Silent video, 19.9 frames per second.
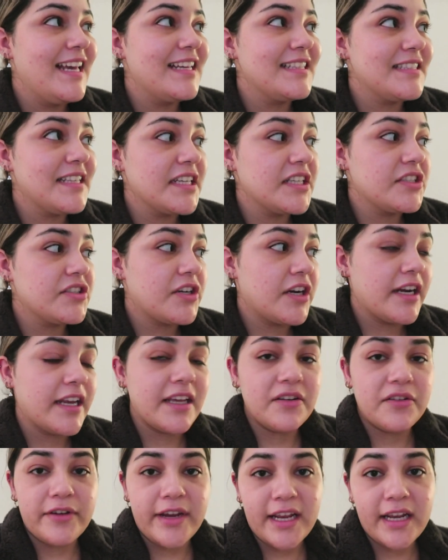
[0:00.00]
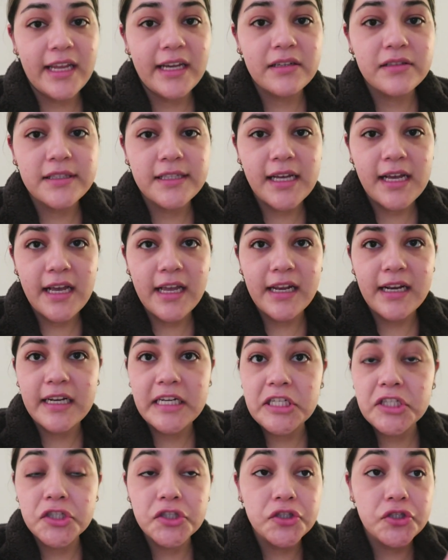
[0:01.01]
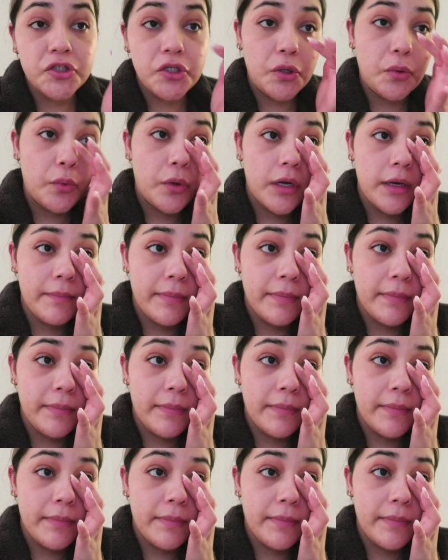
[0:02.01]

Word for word: It's like dark and rainy outside and I just don't want